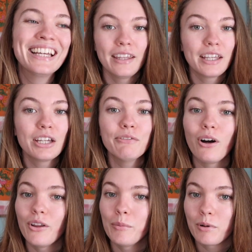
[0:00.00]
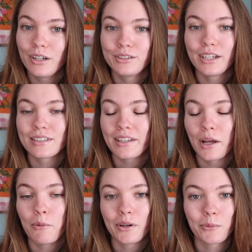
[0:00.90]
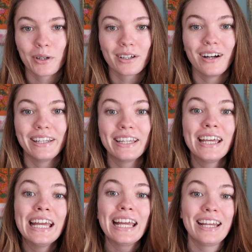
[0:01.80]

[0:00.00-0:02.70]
thinking of all the projects that I want to work on